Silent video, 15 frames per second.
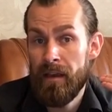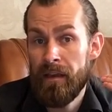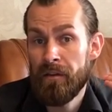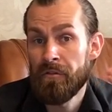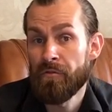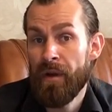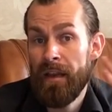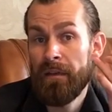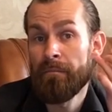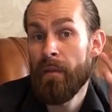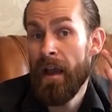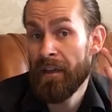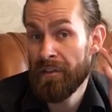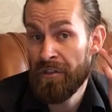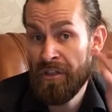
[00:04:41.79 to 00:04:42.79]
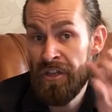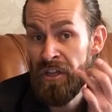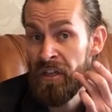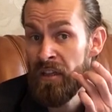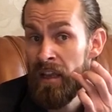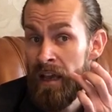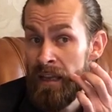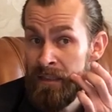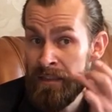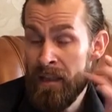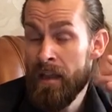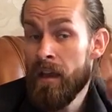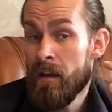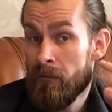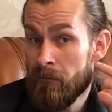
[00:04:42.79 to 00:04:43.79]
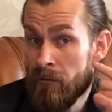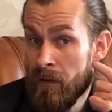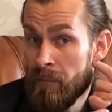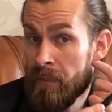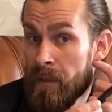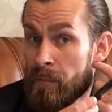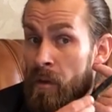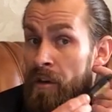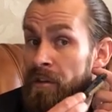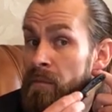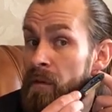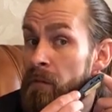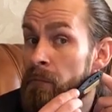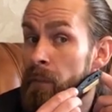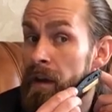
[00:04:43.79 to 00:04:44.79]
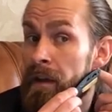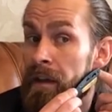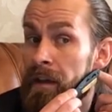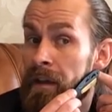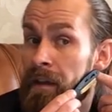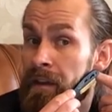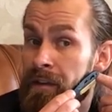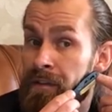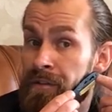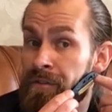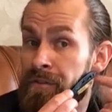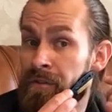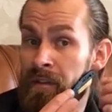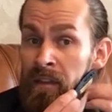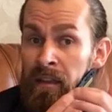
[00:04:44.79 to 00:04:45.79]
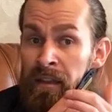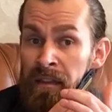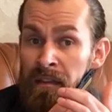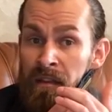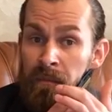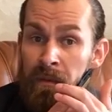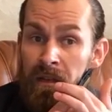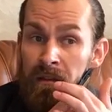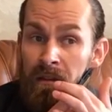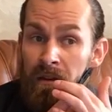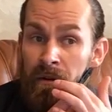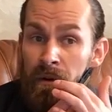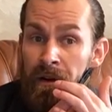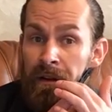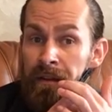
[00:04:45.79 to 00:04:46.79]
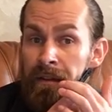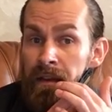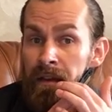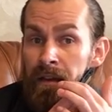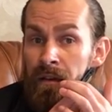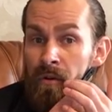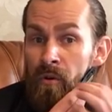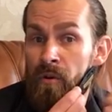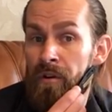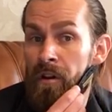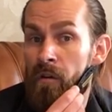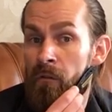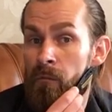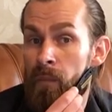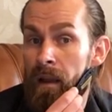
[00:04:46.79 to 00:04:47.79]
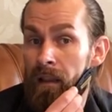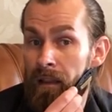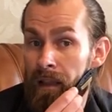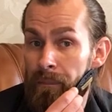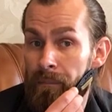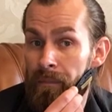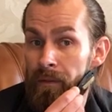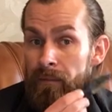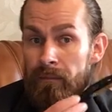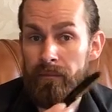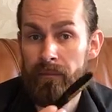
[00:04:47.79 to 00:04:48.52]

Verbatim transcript: I create my cheek lines from the bottom of my ear to a little bit lower than the corner of my lip.